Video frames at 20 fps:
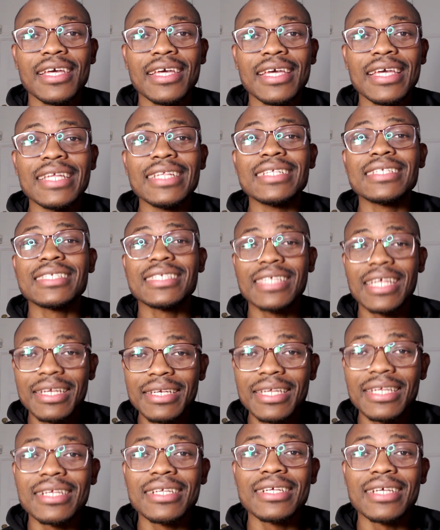in
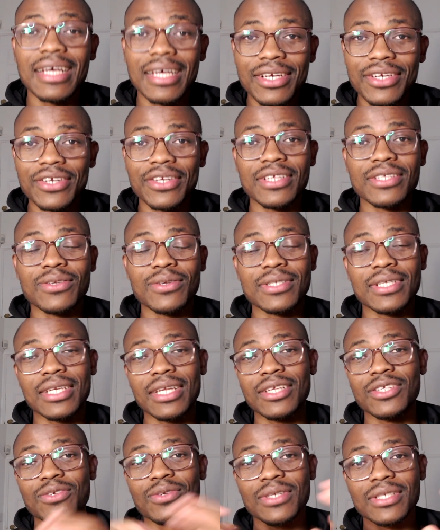certain countries or
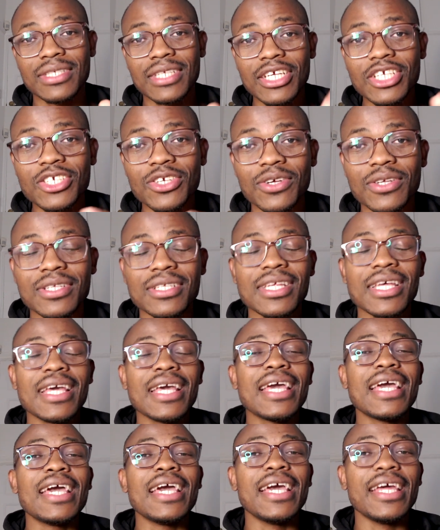certain jurisdictions
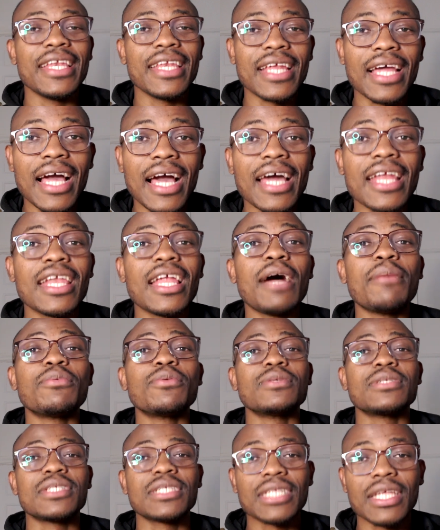and earn up to
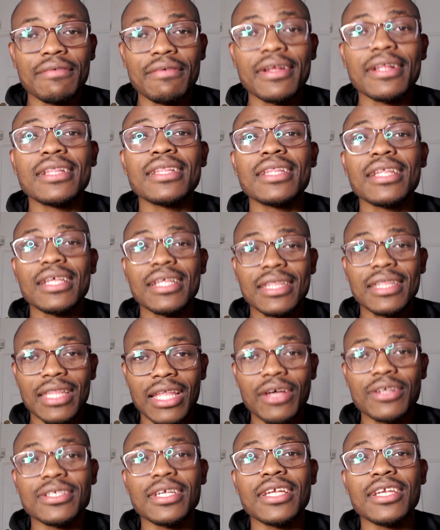
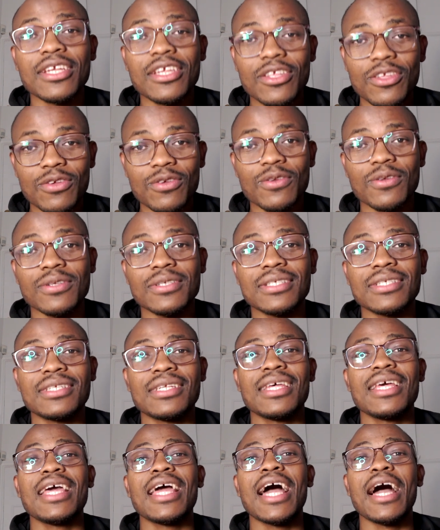7,000 euros
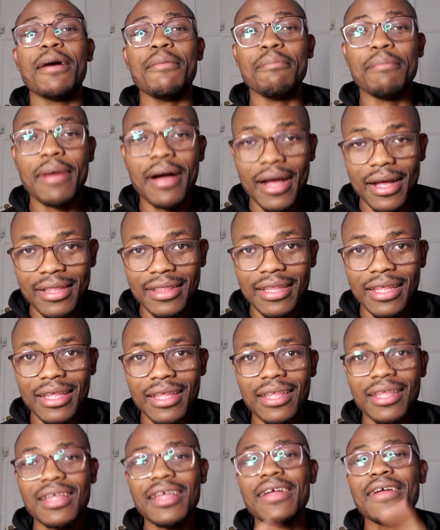a month.
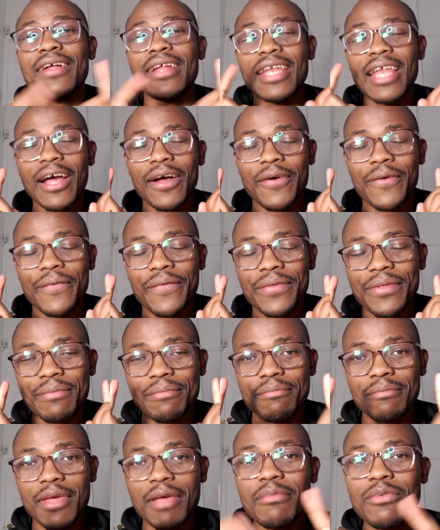Now,
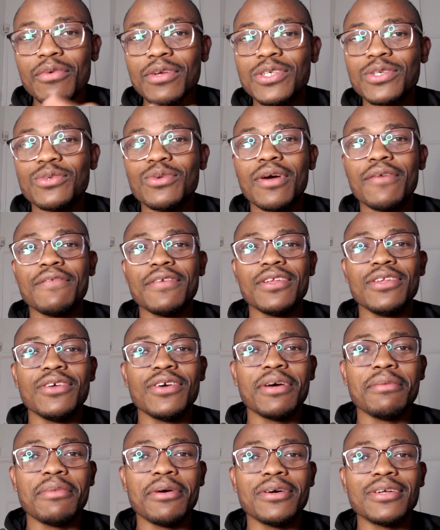maybe we should do a video
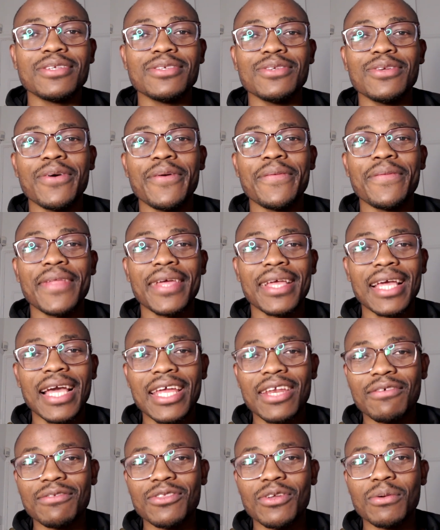about, you know, the kind
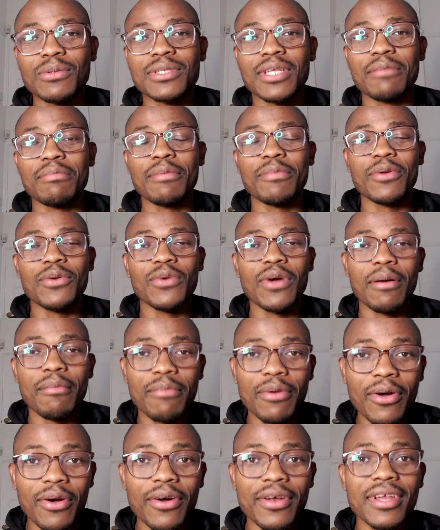of jobs that people do
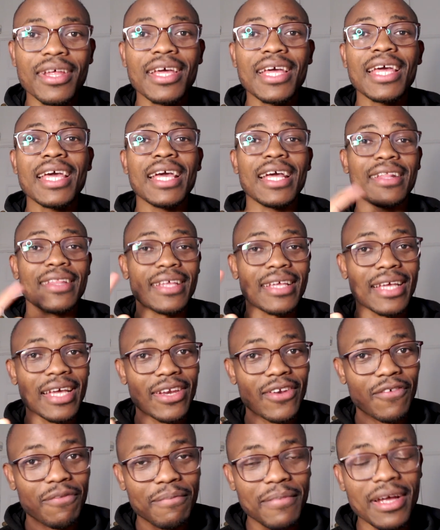abroad and the kind
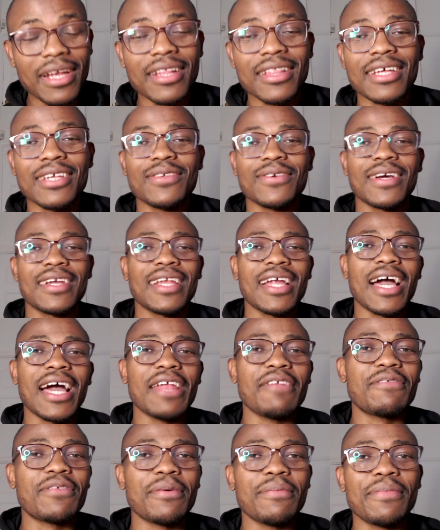of money that you can
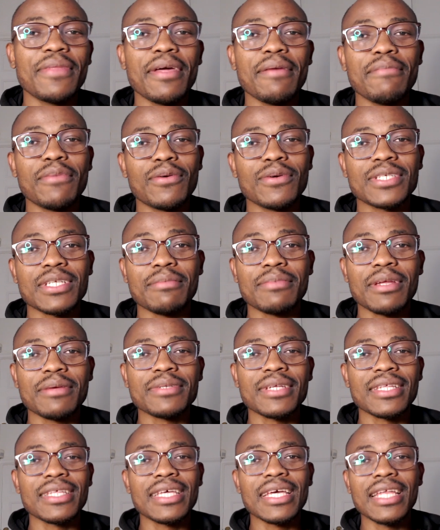earn from them. Because sometimes,
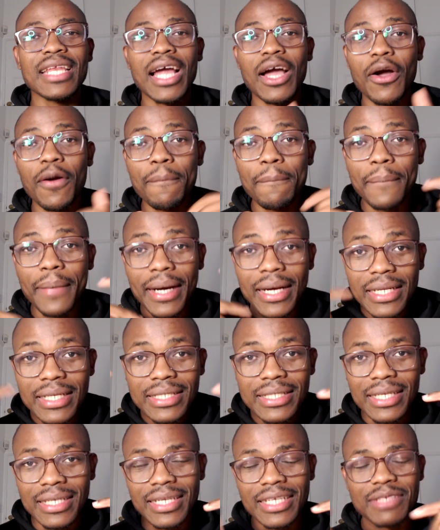again, our
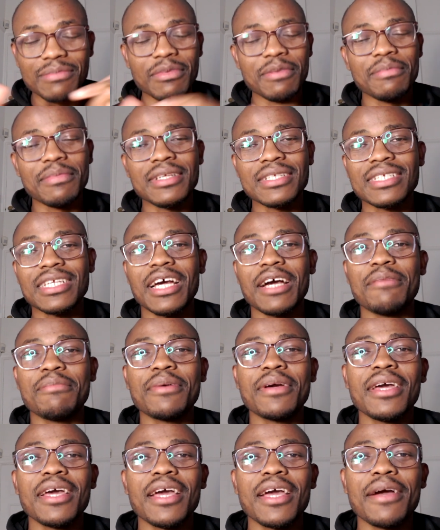mindset has been messed up
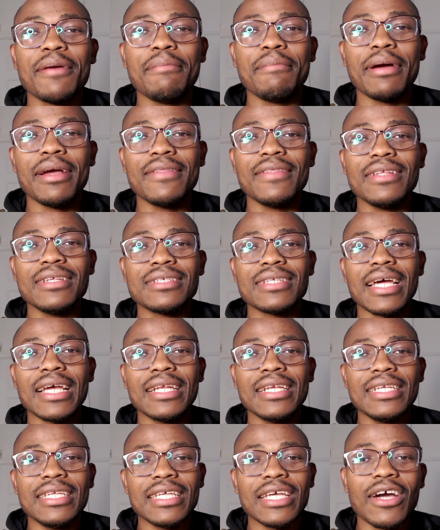by this
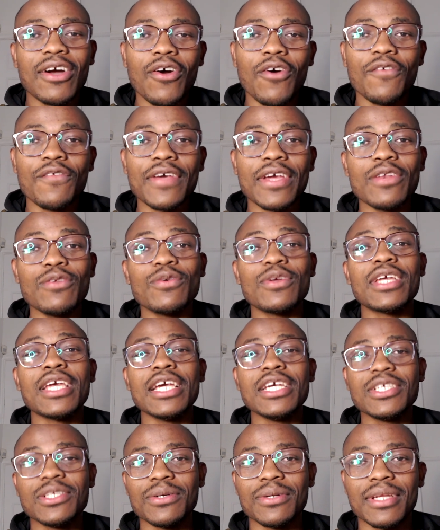idea of
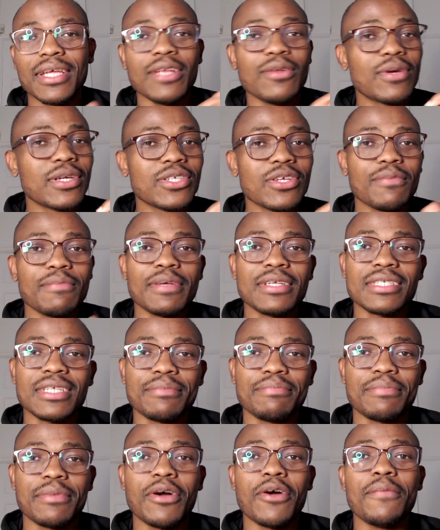education. Education messed up
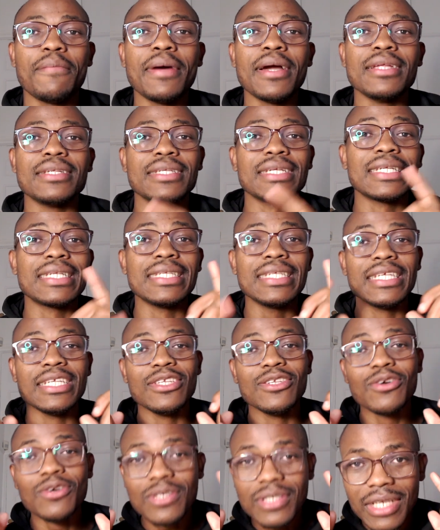our minds. It did
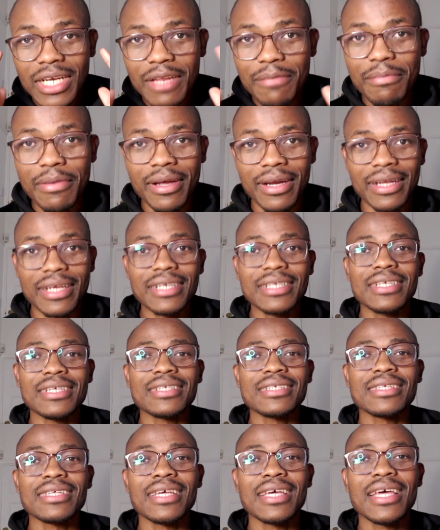not liberate
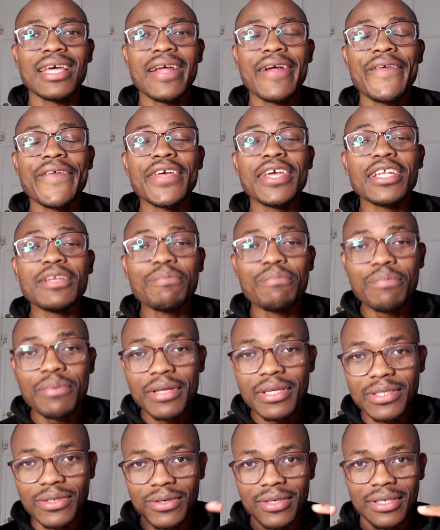us. It
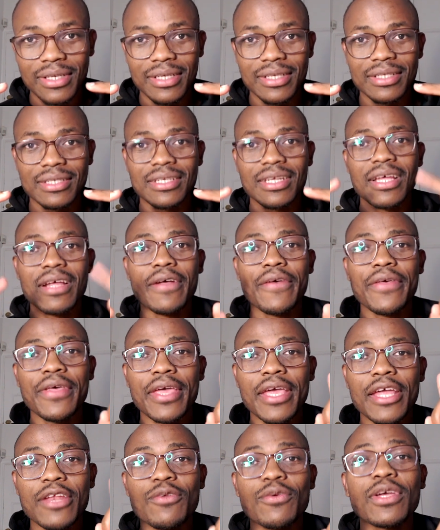prisoned us.
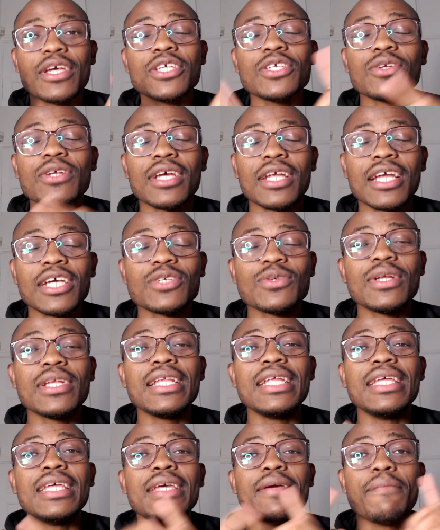Education can
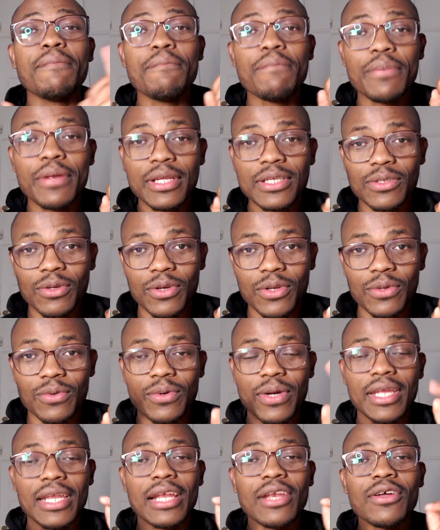actually prison you.
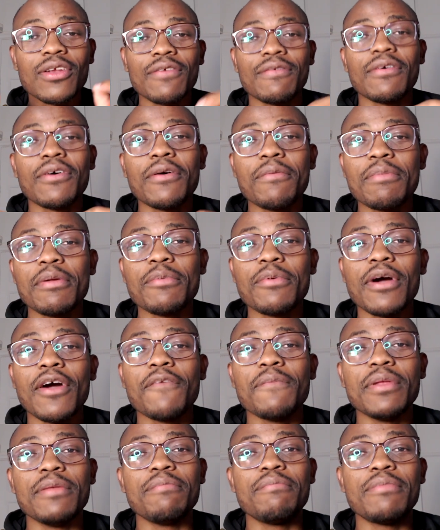And a lot of our people have
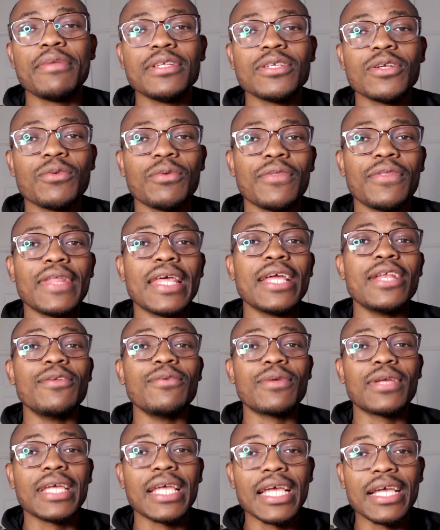been prisoned with
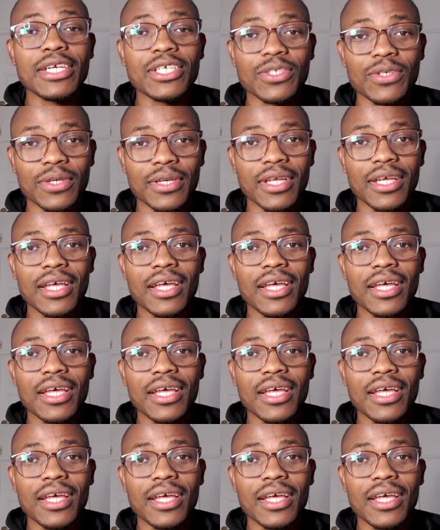education.